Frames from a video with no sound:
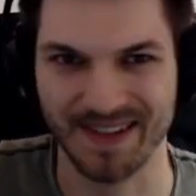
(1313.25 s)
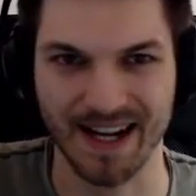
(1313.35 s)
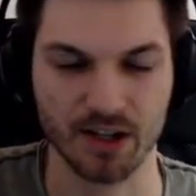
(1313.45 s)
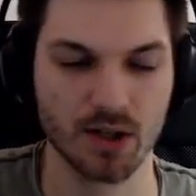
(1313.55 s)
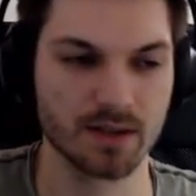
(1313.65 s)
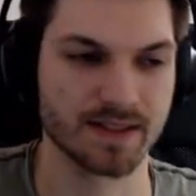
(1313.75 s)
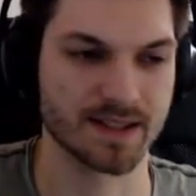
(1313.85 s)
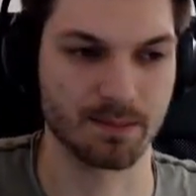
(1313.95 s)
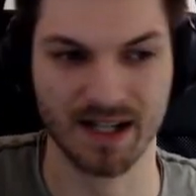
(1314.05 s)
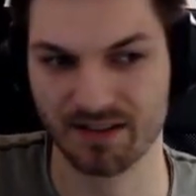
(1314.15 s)
I don't know if it's a
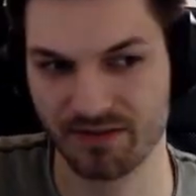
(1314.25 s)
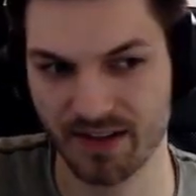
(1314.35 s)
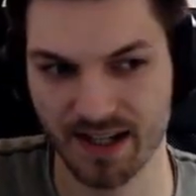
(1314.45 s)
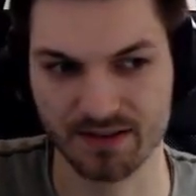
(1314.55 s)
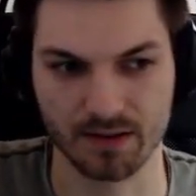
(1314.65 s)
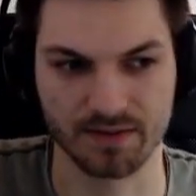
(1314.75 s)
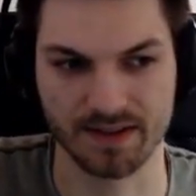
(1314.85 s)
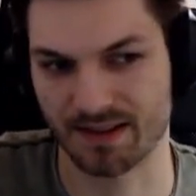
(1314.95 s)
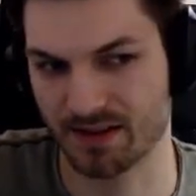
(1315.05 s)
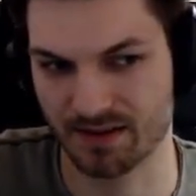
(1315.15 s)
bug fix or if it's a